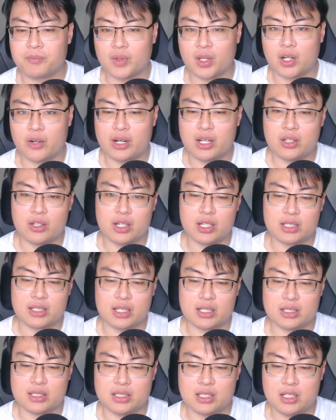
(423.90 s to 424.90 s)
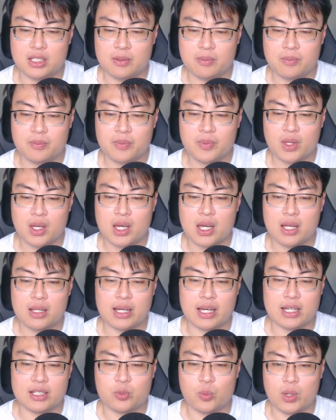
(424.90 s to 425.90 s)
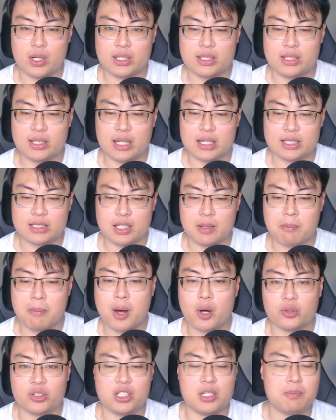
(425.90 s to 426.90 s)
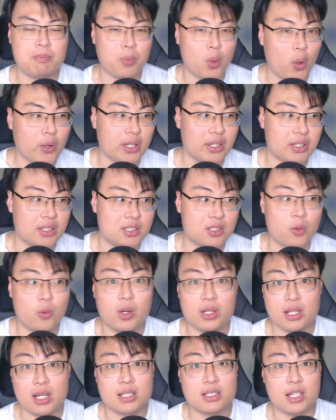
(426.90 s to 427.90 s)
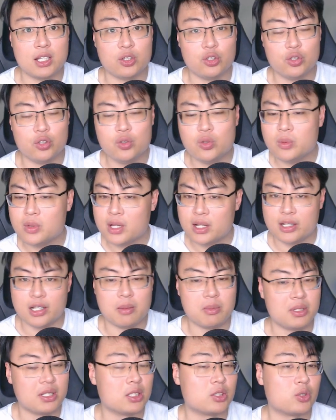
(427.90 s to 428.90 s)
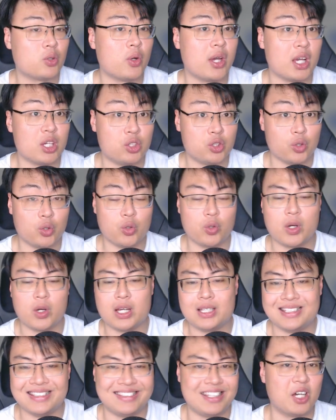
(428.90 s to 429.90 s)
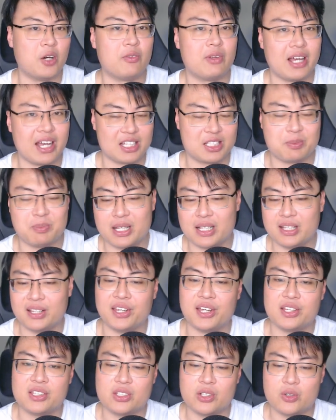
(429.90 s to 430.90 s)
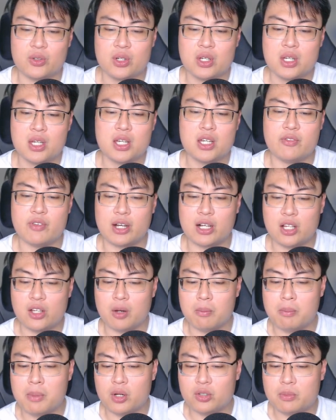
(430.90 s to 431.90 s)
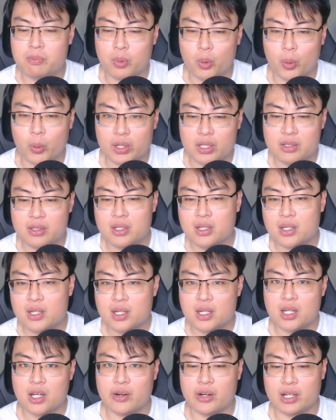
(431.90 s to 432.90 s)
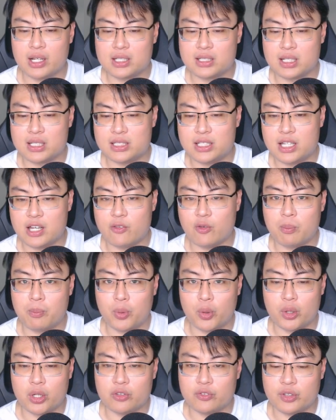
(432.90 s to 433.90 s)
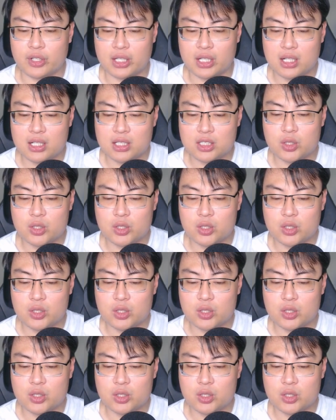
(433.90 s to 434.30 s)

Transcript: Alright, you guys can see there's one that's a multi-point. So what does that do? Let me just go ahead and show you guys instead of like explaining it. So if I click on multi-point, you guys can see I have one point over here.